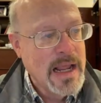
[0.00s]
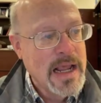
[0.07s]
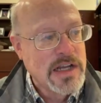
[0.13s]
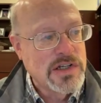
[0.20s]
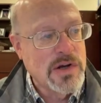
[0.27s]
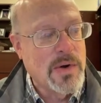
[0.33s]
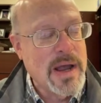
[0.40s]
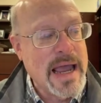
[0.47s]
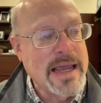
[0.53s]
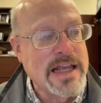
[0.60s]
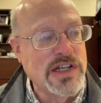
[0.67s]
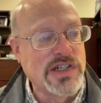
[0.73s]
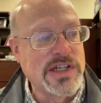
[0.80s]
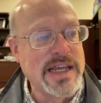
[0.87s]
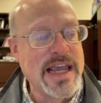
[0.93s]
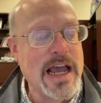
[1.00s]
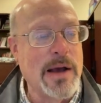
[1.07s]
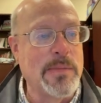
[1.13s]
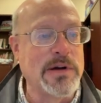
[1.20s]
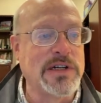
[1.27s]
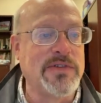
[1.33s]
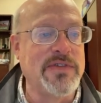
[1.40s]
So I can see how
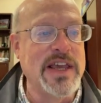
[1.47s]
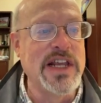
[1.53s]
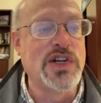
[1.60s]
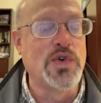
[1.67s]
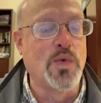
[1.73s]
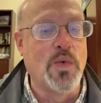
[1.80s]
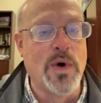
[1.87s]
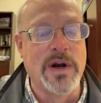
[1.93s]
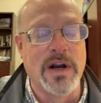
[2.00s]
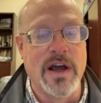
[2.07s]
much of each one